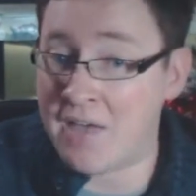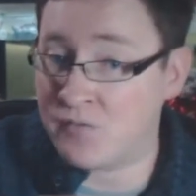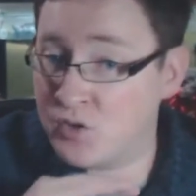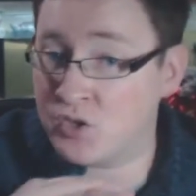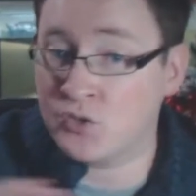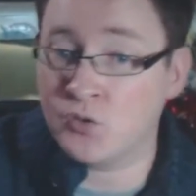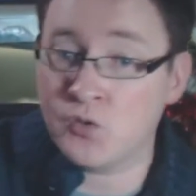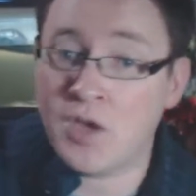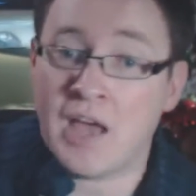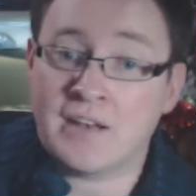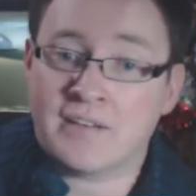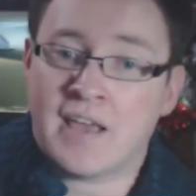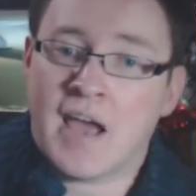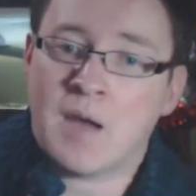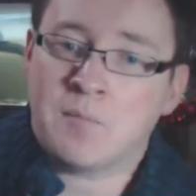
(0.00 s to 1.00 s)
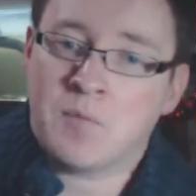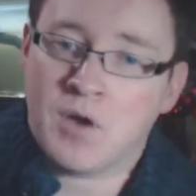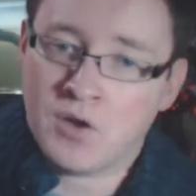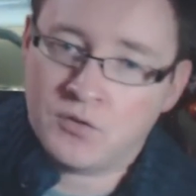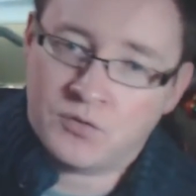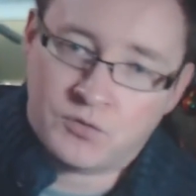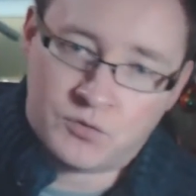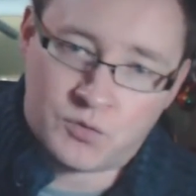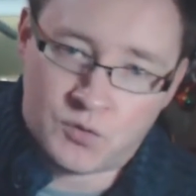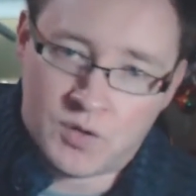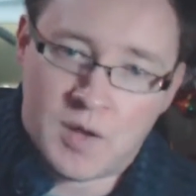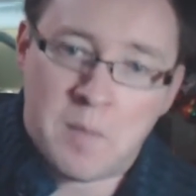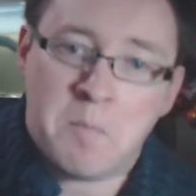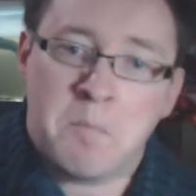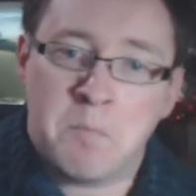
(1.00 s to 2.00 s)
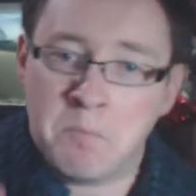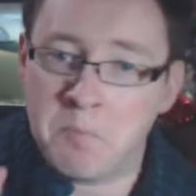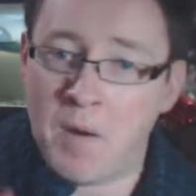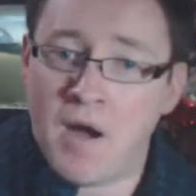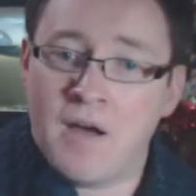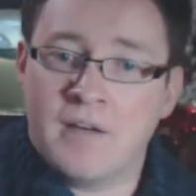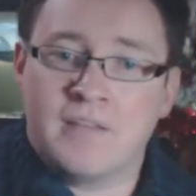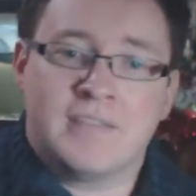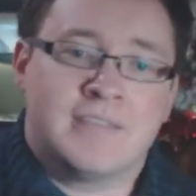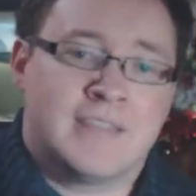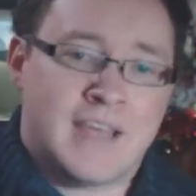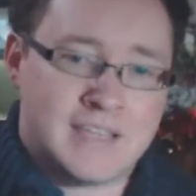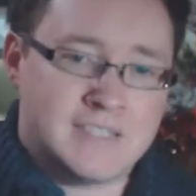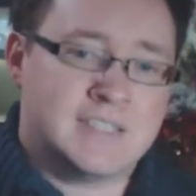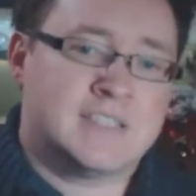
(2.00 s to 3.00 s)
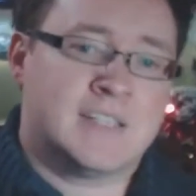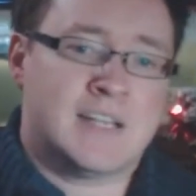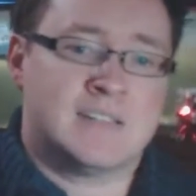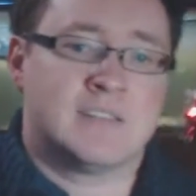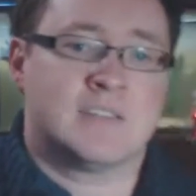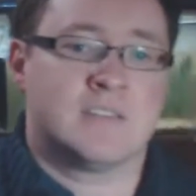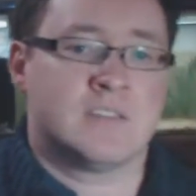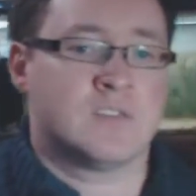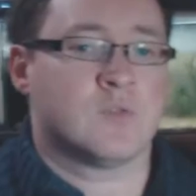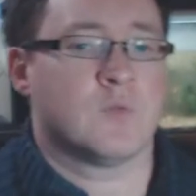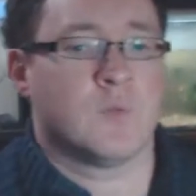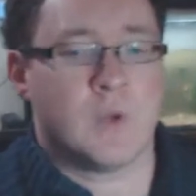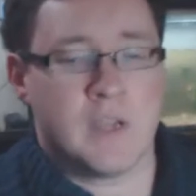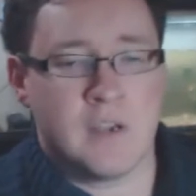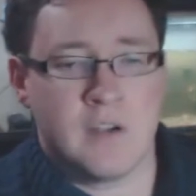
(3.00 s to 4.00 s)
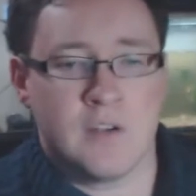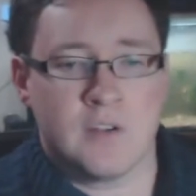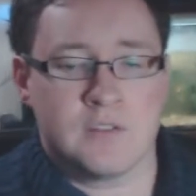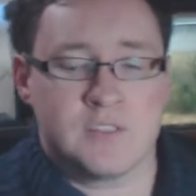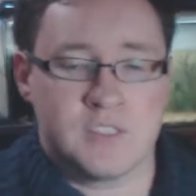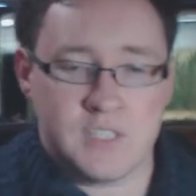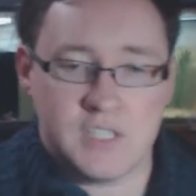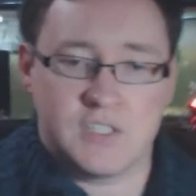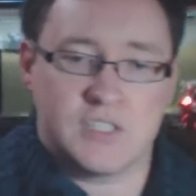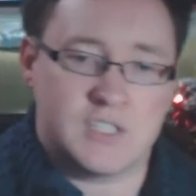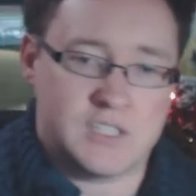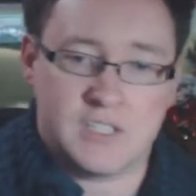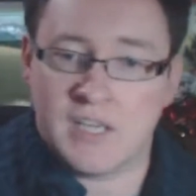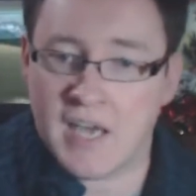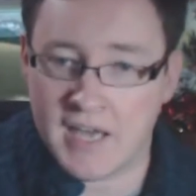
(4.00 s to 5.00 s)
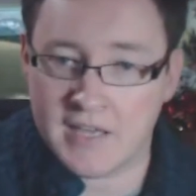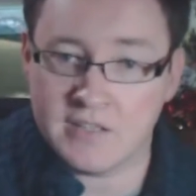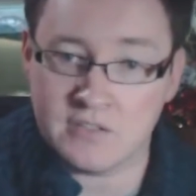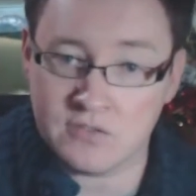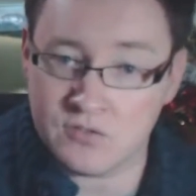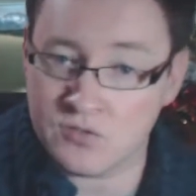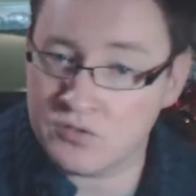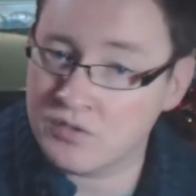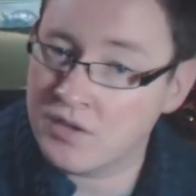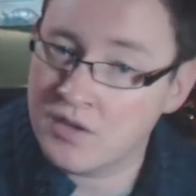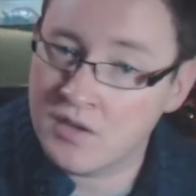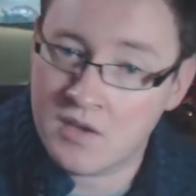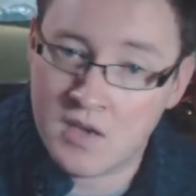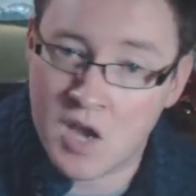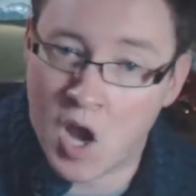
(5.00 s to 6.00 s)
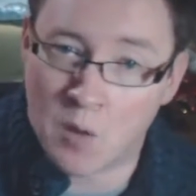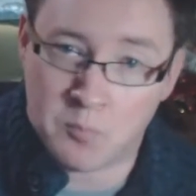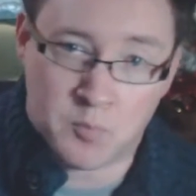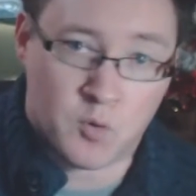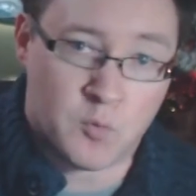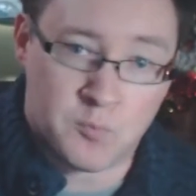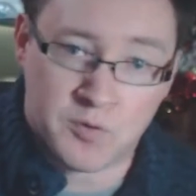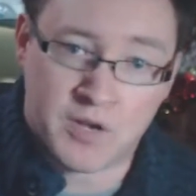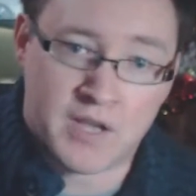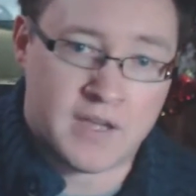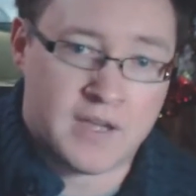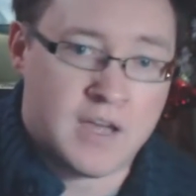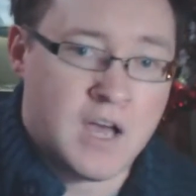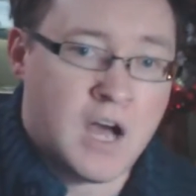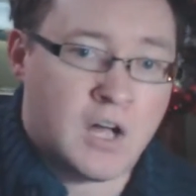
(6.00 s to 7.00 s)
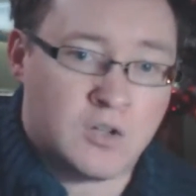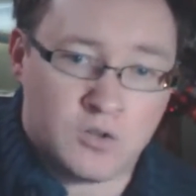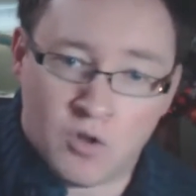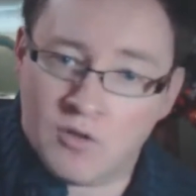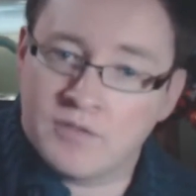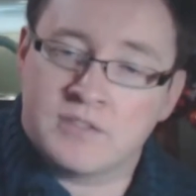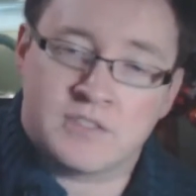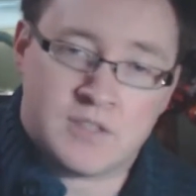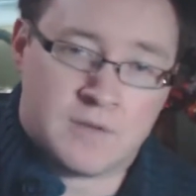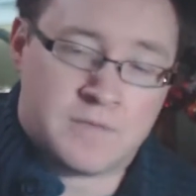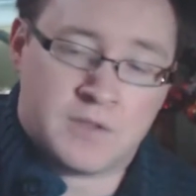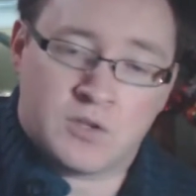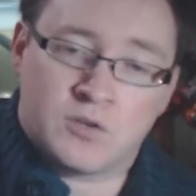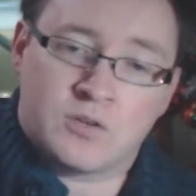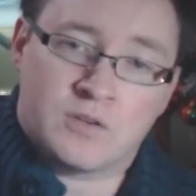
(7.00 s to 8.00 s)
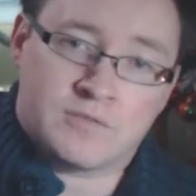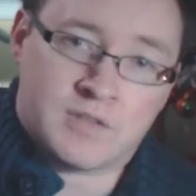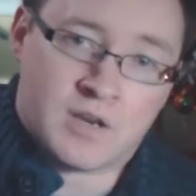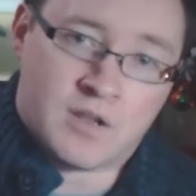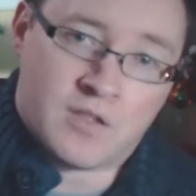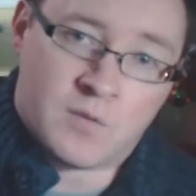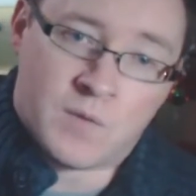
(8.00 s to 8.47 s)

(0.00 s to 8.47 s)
If you can do it in camera, do it. But this is an instance where CG is appropriate. A lot of the stuff they couldn't have done